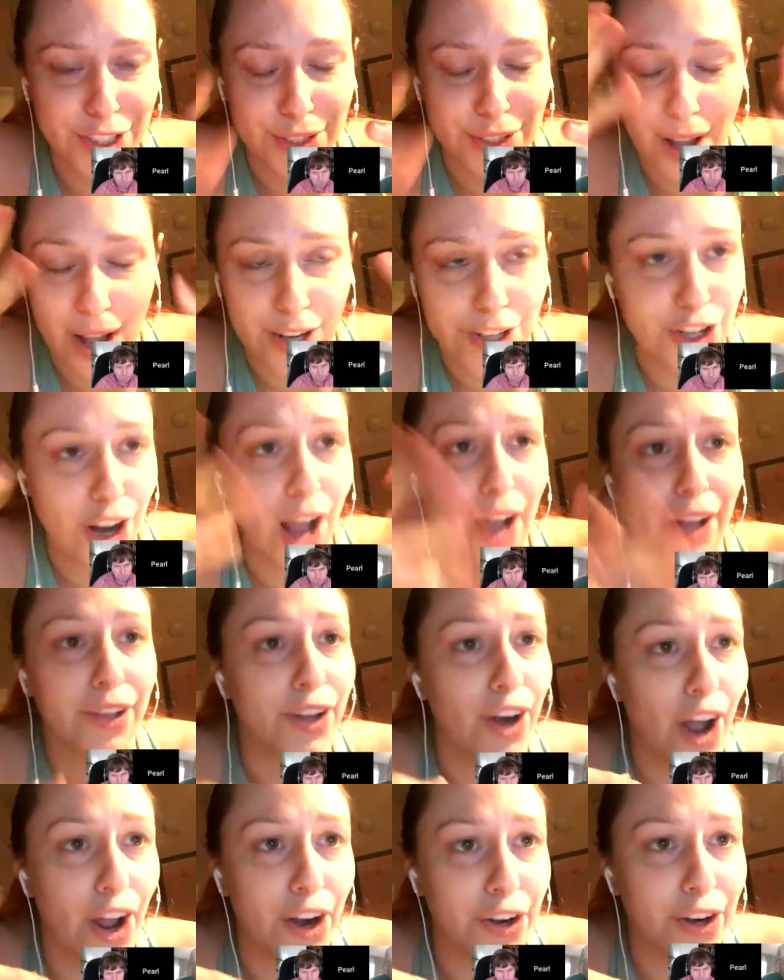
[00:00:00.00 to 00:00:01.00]
got chocolate
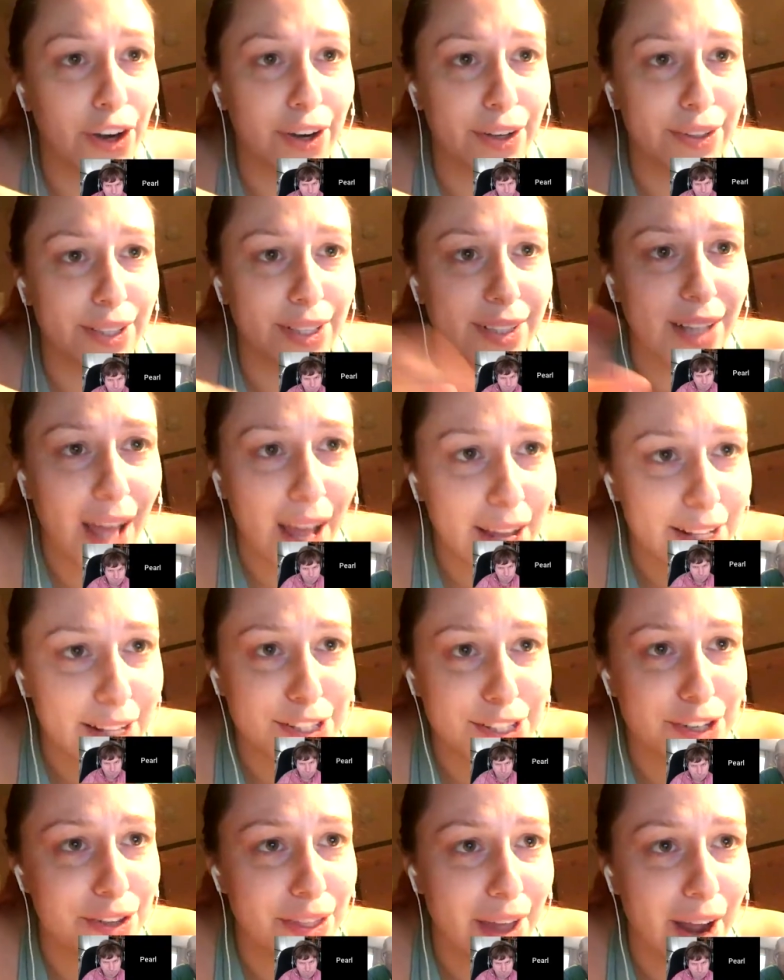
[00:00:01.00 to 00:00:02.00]
on her and the lions
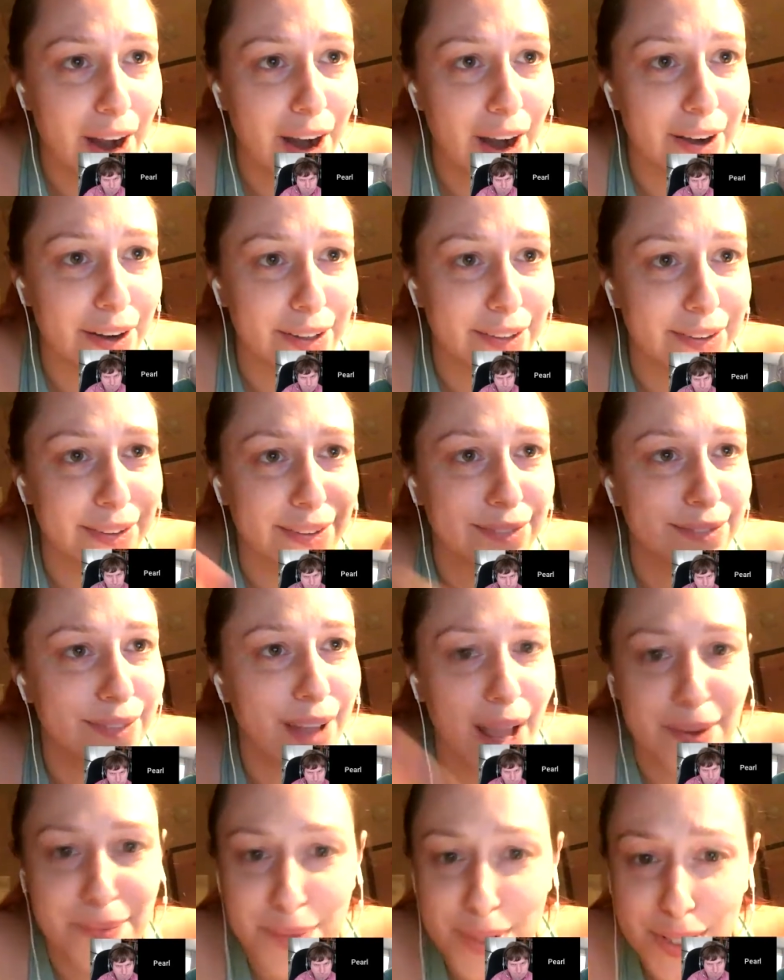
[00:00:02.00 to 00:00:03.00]
are there, and
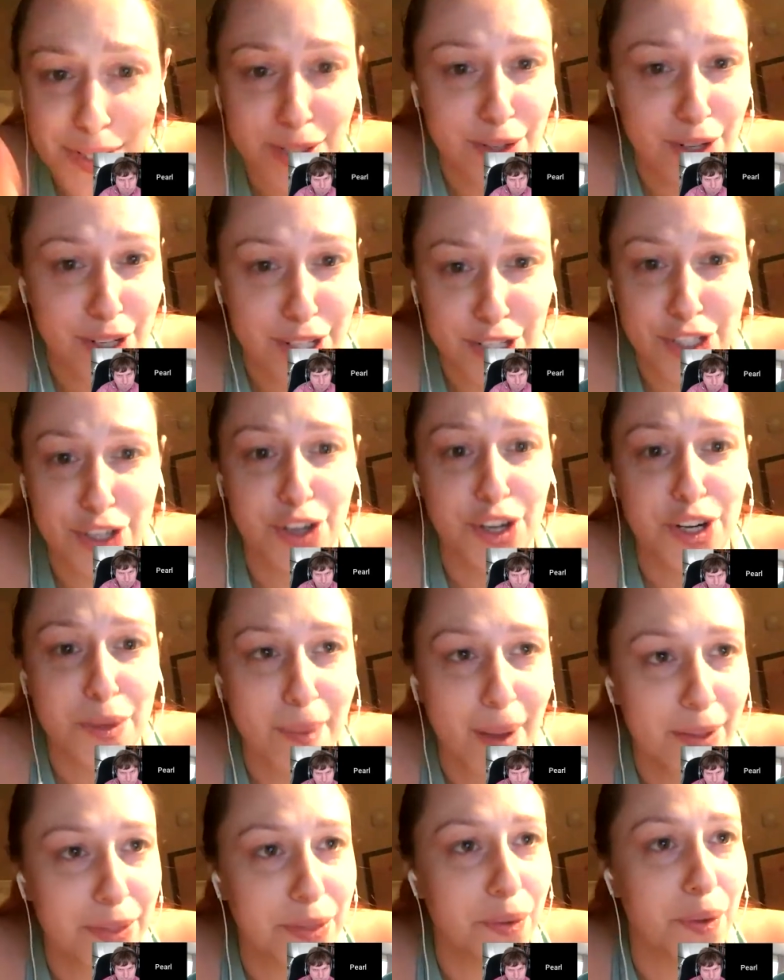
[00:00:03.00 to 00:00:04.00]
I'm just concerned
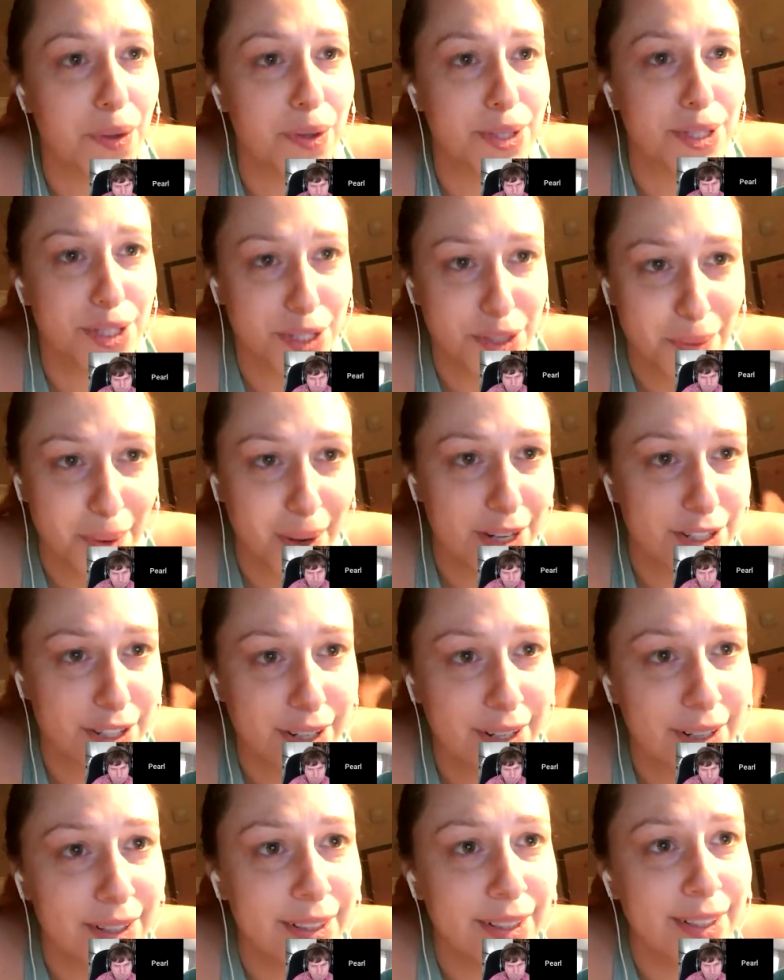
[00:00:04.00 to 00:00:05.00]
about the whole situation.
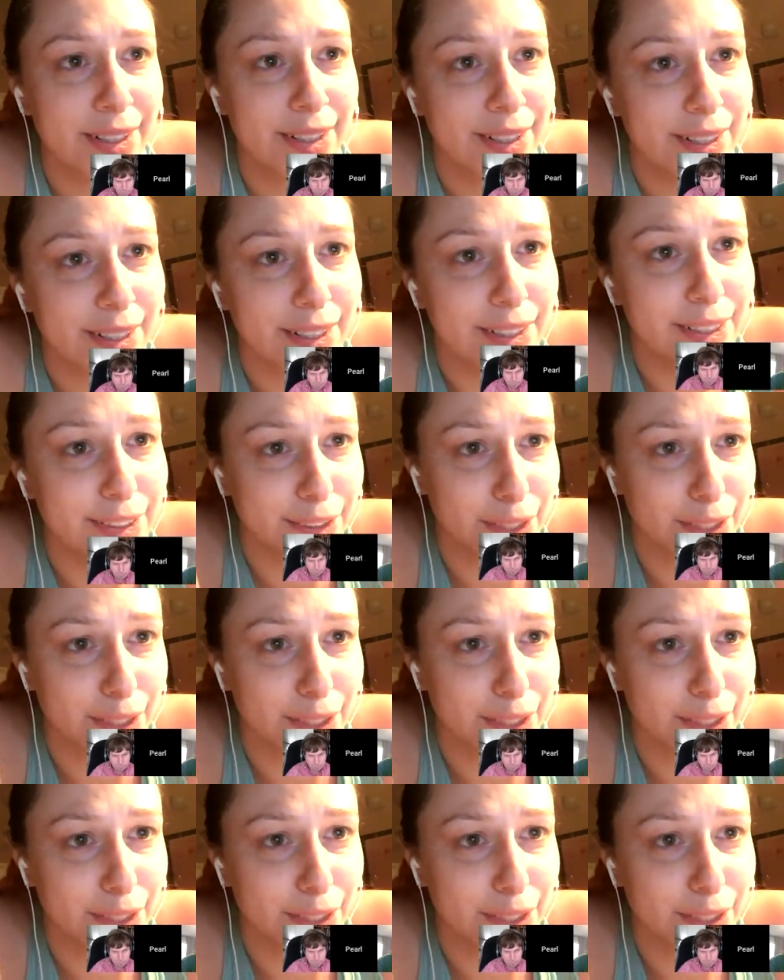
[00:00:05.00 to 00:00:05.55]
So